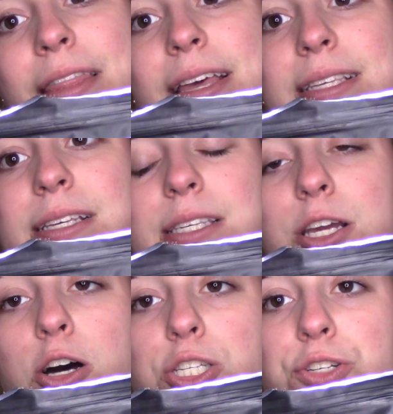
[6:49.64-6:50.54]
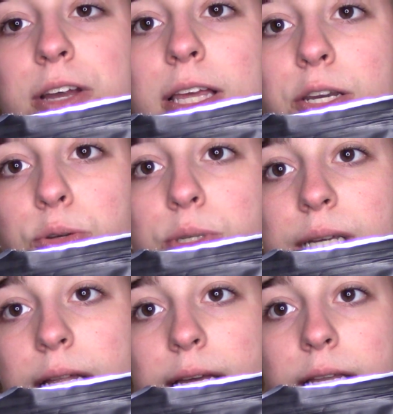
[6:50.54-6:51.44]
This is the Australian New
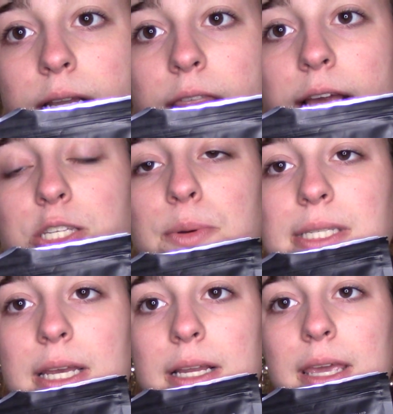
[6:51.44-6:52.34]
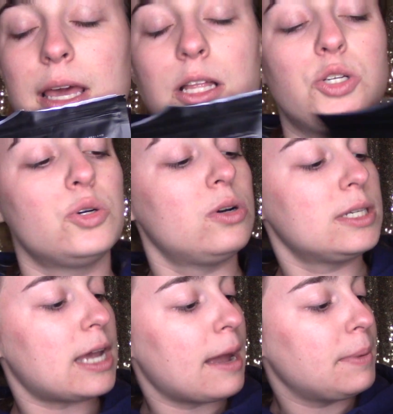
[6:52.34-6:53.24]
Zealand thing, so it's in
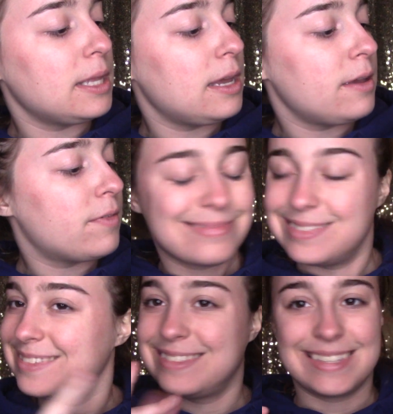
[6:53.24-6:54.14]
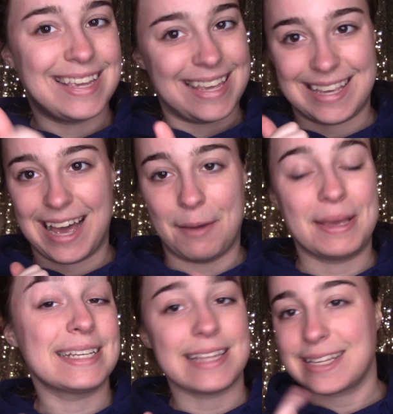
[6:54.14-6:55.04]
kilojoules, I believe. Yeah,
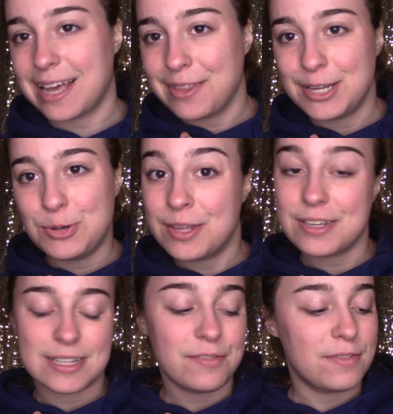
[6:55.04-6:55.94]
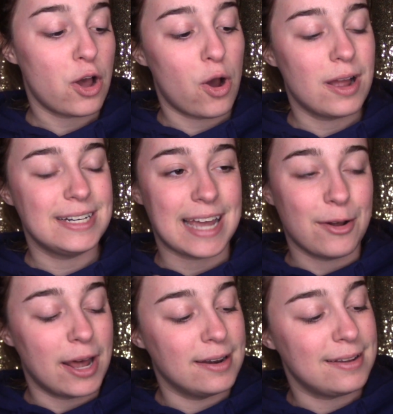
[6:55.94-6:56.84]
because that's how they do their stuff
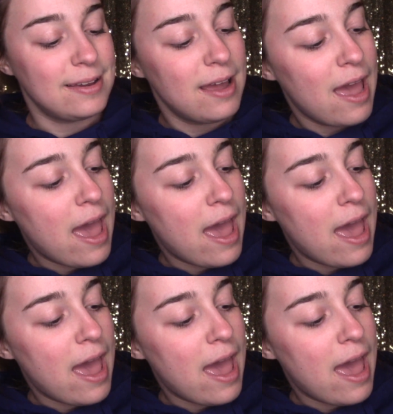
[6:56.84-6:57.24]
down under.